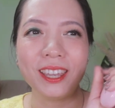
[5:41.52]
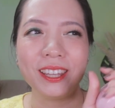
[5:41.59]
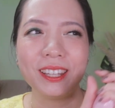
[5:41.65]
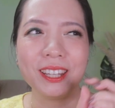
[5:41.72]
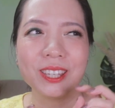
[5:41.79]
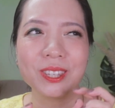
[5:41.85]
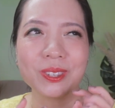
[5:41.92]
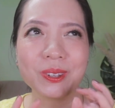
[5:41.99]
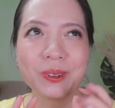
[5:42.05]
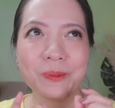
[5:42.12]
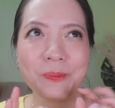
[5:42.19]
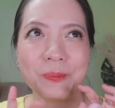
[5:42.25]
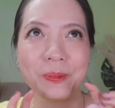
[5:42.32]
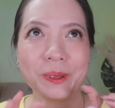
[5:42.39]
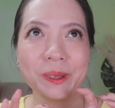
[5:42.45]
It is
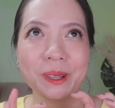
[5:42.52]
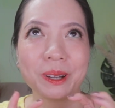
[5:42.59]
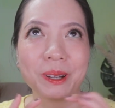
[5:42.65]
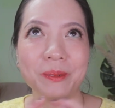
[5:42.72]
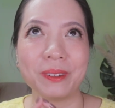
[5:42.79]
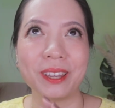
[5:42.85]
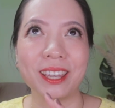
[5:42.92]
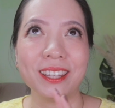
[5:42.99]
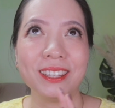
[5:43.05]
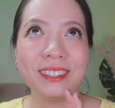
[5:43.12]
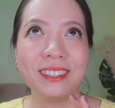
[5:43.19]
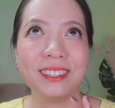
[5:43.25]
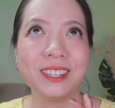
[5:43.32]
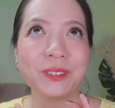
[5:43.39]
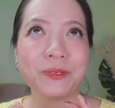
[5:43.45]
so plump
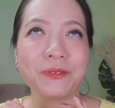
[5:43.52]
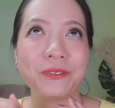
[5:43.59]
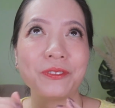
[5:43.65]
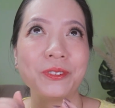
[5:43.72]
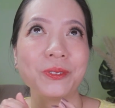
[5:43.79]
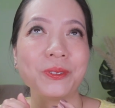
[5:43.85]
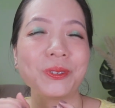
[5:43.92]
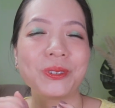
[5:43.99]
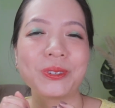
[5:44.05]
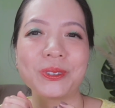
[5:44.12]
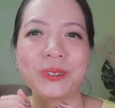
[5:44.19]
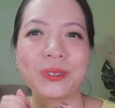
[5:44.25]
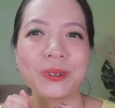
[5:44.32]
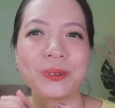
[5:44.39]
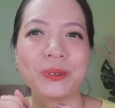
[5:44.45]
and this feels
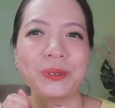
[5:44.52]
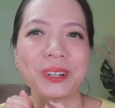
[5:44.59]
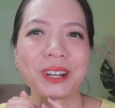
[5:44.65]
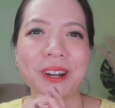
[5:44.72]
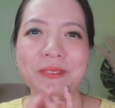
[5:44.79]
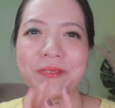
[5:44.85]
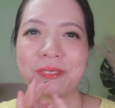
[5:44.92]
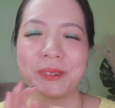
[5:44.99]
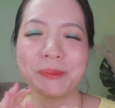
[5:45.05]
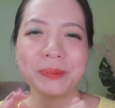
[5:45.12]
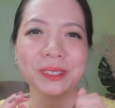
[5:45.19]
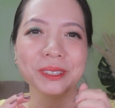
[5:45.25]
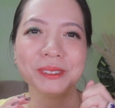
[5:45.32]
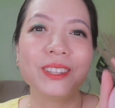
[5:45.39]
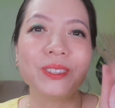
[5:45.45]
so
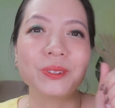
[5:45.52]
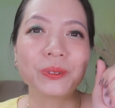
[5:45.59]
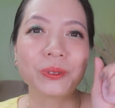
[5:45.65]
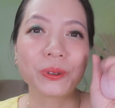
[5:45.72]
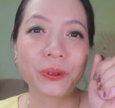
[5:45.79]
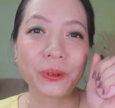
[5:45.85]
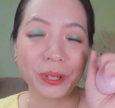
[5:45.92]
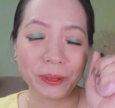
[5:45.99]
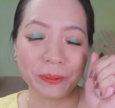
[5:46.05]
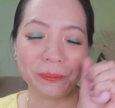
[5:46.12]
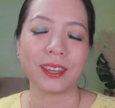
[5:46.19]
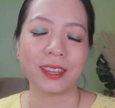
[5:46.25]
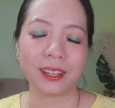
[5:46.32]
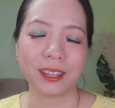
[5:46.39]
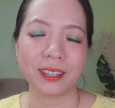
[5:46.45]
comfortable to grip.
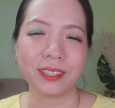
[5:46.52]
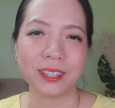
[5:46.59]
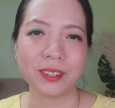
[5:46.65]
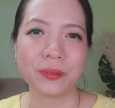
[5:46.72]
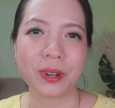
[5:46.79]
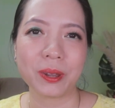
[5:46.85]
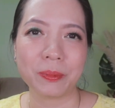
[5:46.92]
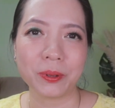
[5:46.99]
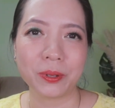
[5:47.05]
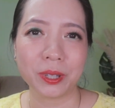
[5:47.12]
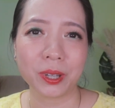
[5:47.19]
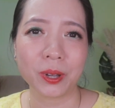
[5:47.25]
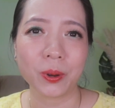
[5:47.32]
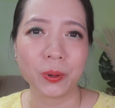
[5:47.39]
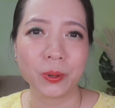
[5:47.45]
And I think Rare
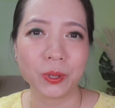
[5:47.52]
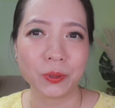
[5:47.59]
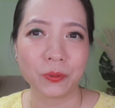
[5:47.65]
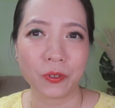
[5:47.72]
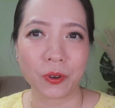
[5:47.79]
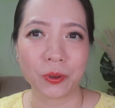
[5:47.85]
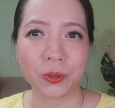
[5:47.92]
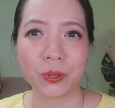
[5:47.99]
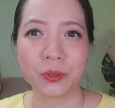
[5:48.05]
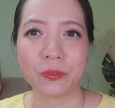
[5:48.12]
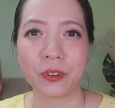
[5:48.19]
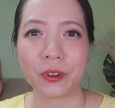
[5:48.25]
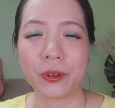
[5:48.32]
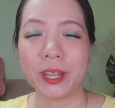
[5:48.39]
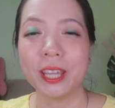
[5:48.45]
Beauty goes for those
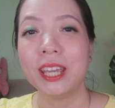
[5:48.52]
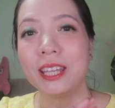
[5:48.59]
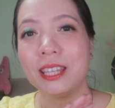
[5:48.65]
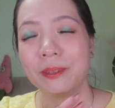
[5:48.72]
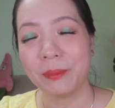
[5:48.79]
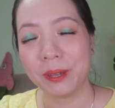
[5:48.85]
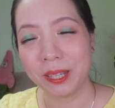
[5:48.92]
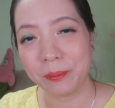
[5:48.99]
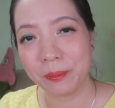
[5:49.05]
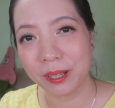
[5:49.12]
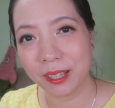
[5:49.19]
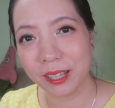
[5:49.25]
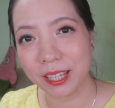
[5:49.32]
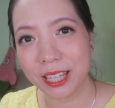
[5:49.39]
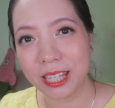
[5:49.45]
very
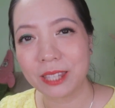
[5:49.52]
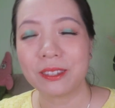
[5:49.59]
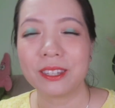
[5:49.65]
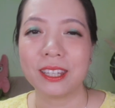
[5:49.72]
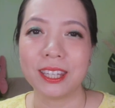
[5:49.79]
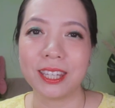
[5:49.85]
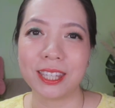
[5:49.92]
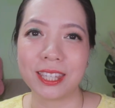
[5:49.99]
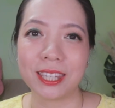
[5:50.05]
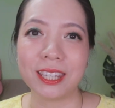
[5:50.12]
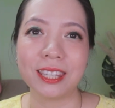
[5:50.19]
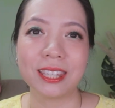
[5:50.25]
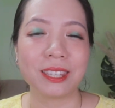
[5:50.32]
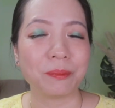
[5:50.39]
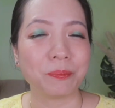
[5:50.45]
minimalist,
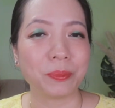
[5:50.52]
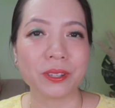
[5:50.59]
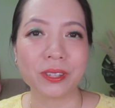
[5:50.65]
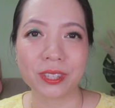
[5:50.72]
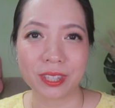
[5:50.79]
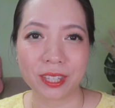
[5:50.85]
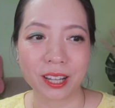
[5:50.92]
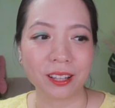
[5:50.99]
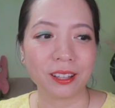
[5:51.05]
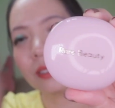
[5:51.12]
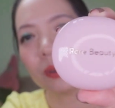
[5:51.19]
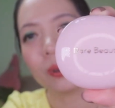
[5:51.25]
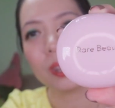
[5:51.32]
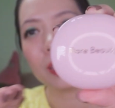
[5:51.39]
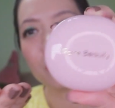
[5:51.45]
easy, simple style.
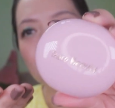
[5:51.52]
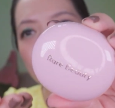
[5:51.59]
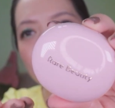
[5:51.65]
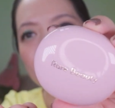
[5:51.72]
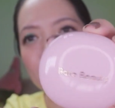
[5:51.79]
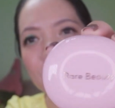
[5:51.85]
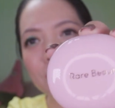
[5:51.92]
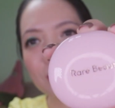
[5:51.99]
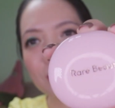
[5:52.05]
So likewise,